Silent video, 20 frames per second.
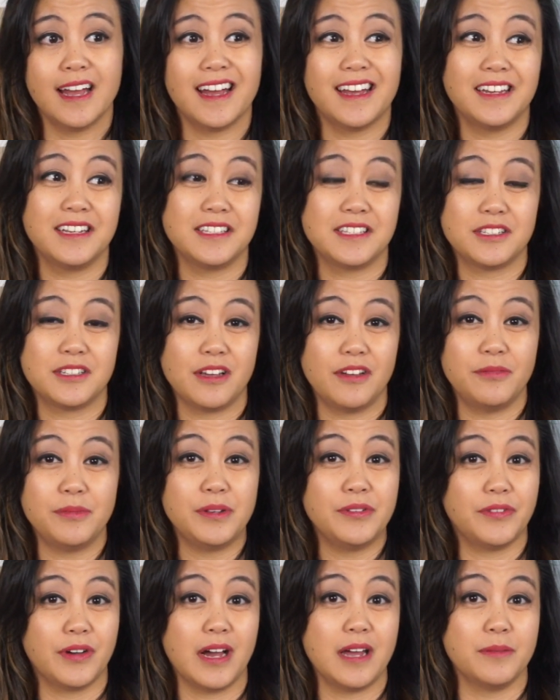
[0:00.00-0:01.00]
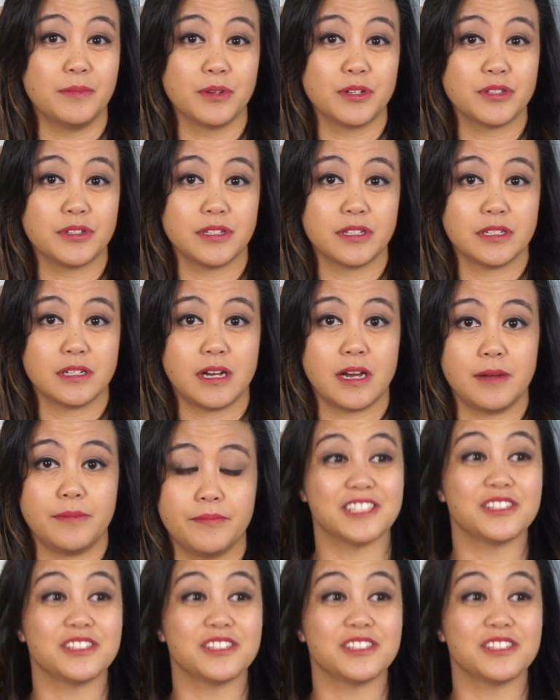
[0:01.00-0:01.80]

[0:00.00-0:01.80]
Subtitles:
and it served me fine most of the time.